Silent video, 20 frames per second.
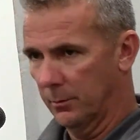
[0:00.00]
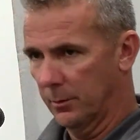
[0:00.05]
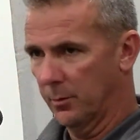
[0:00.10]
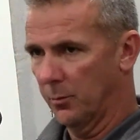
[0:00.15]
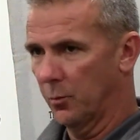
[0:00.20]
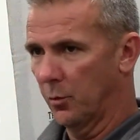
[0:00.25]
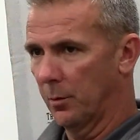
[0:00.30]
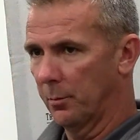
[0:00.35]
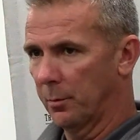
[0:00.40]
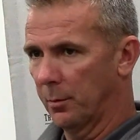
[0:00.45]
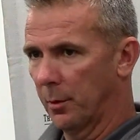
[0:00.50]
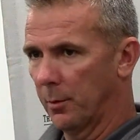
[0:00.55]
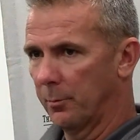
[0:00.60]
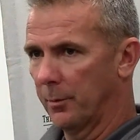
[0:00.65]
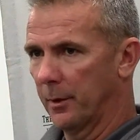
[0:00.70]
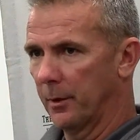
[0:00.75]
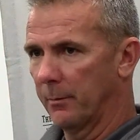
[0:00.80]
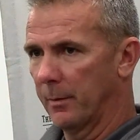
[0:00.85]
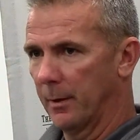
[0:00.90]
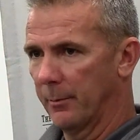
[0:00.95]
was more
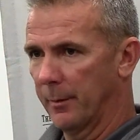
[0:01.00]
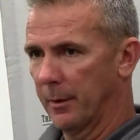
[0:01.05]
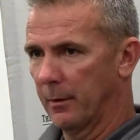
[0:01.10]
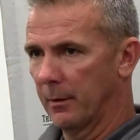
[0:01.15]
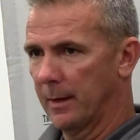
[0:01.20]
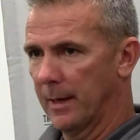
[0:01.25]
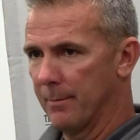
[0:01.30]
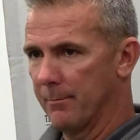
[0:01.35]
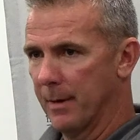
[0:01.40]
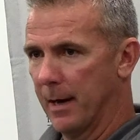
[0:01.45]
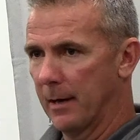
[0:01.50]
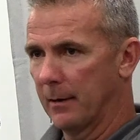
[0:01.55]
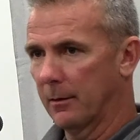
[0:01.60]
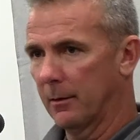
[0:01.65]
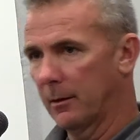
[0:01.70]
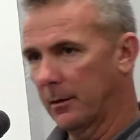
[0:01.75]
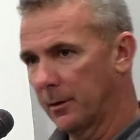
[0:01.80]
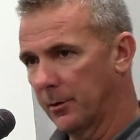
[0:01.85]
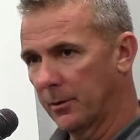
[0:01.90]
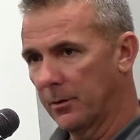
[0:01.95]
appropriate about middle
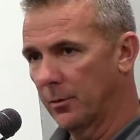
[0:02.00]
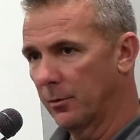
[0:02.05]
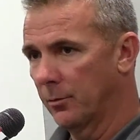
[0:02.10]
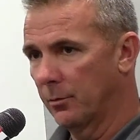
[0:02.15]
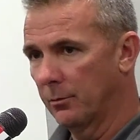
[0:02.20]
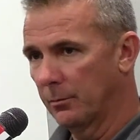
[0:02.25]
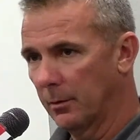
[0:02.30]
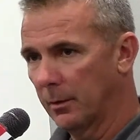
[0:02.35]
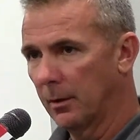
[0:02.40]
linebacker because who's,